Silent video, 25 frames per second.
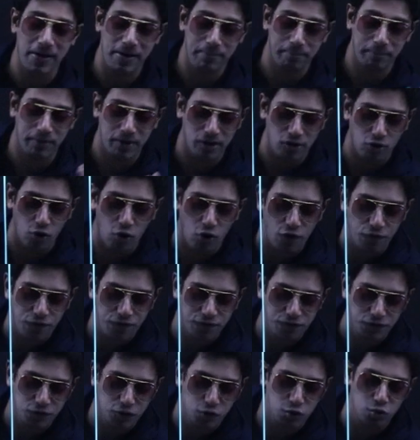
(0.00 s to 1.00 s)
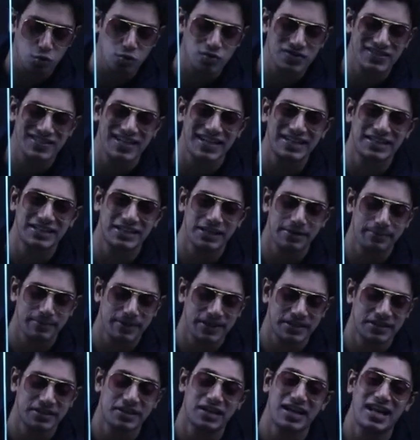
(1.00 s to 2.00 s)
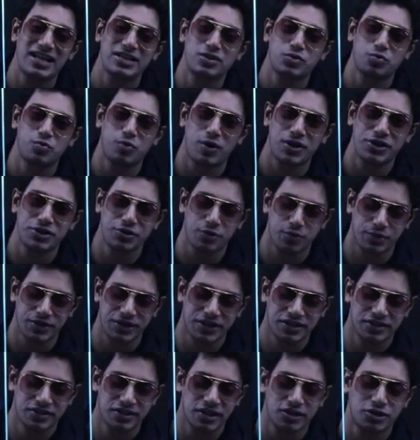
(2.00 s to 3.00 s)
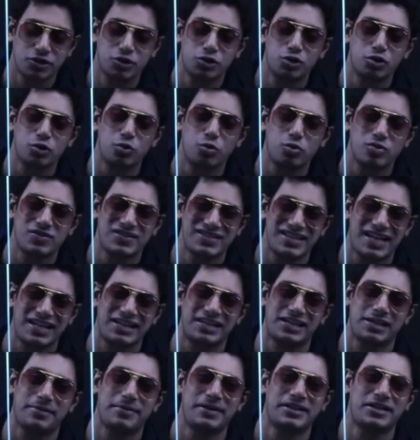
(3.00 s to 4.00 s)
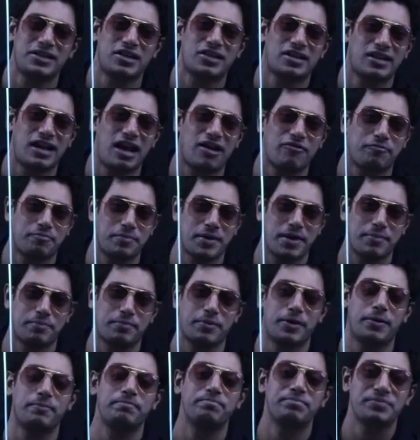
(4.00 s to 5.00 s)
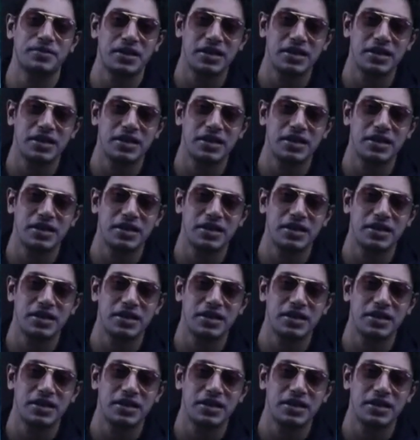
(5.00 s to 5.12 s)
paper of 2 centimeter as 1 unit, the 2 centimeter graph paper.